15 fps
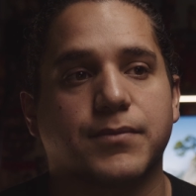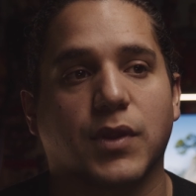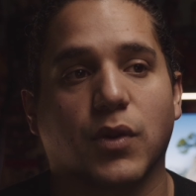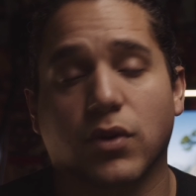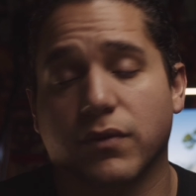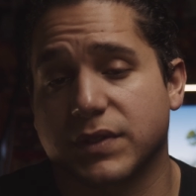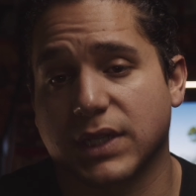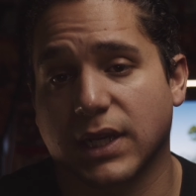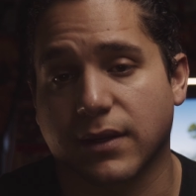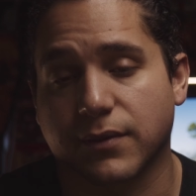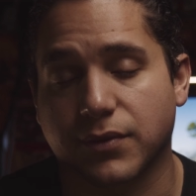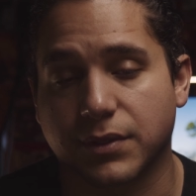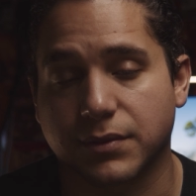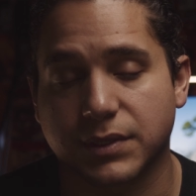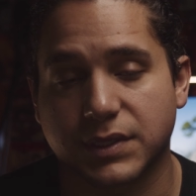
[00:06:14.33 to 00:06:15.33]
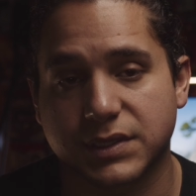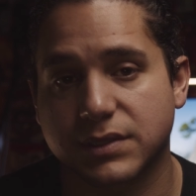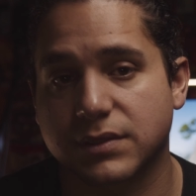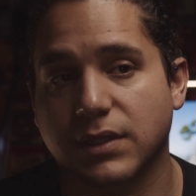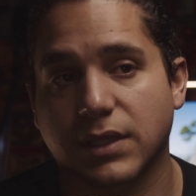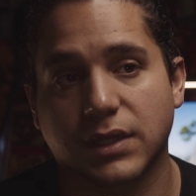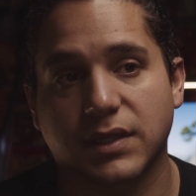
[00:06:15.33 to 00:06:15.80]
or photographer, because
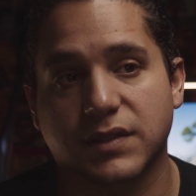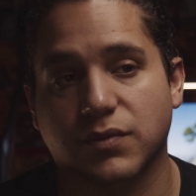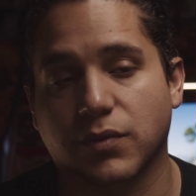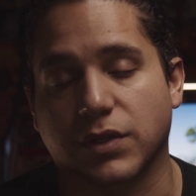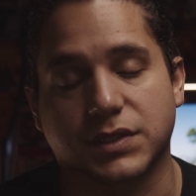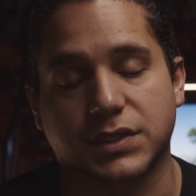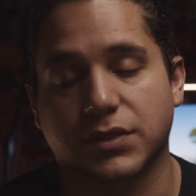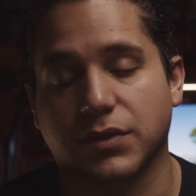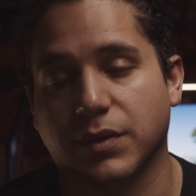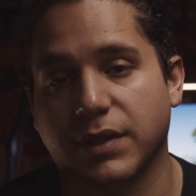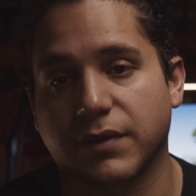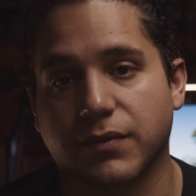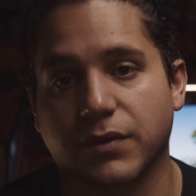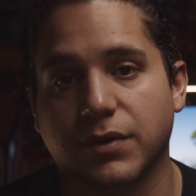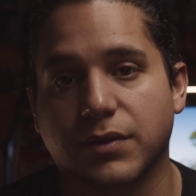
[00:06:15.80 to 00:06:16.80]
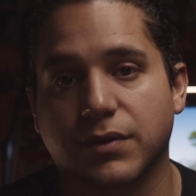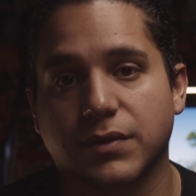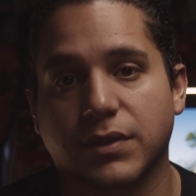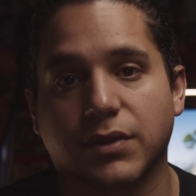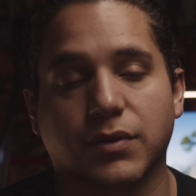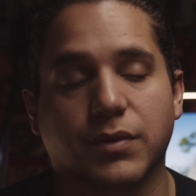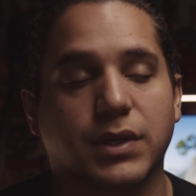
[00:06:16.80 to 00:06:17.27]
this works either way for
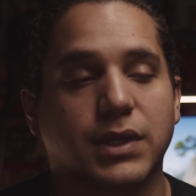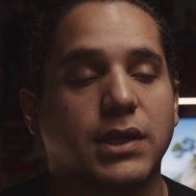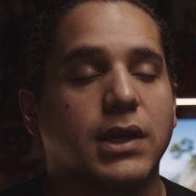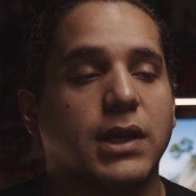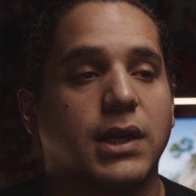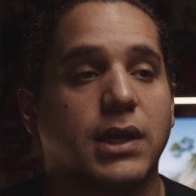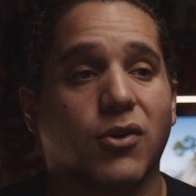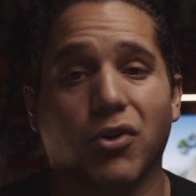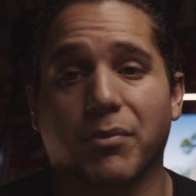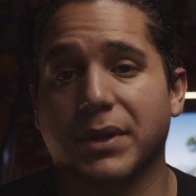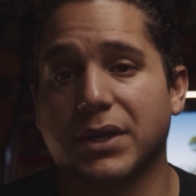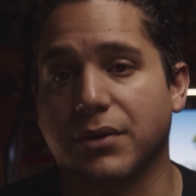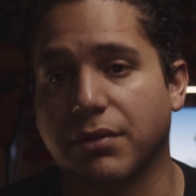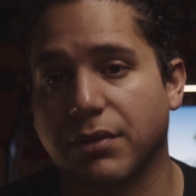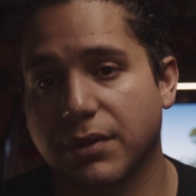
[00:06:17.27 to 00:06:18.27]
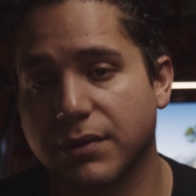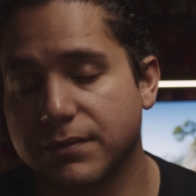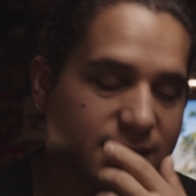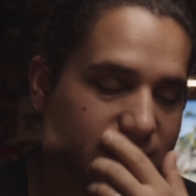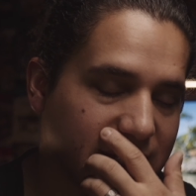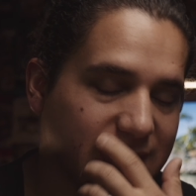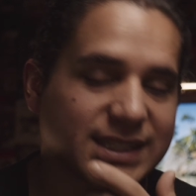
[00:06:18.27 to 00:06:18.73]
either one or both.
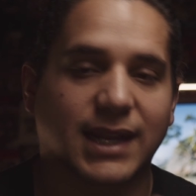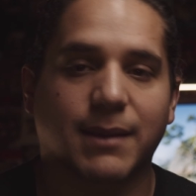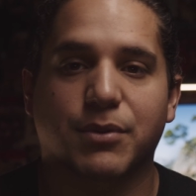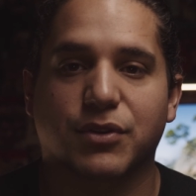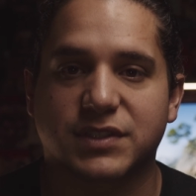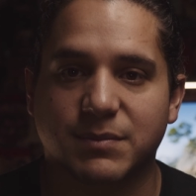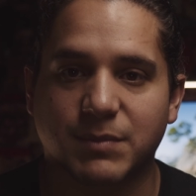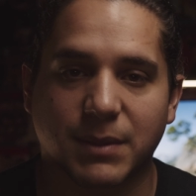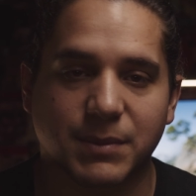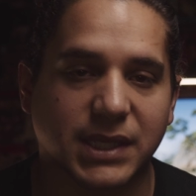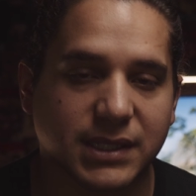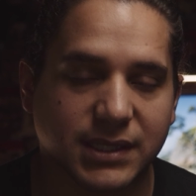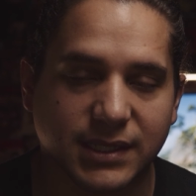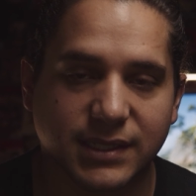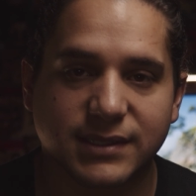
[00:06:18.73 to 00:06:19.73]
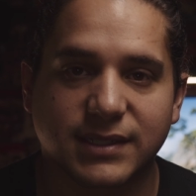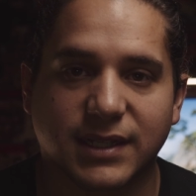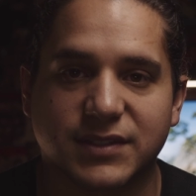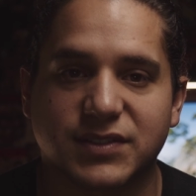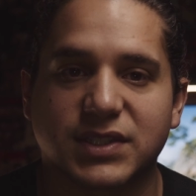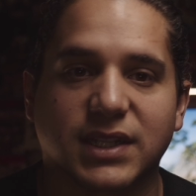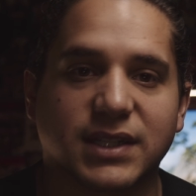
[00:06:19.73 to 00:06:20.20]
Hasta la próxima, mi gente. I'll
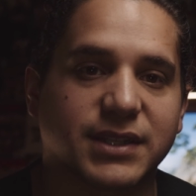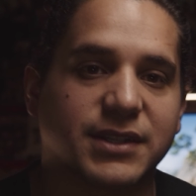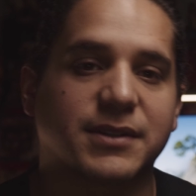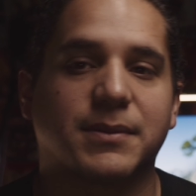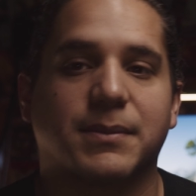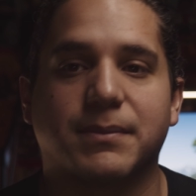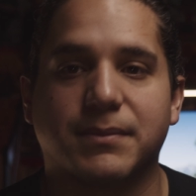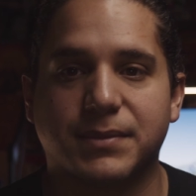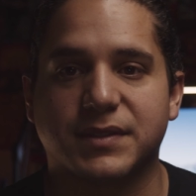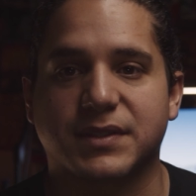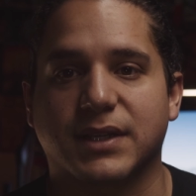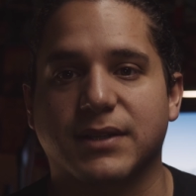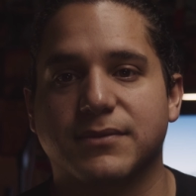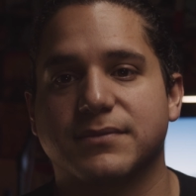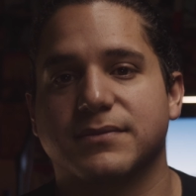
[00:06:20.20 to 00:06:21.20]
see y'all later. Peace out.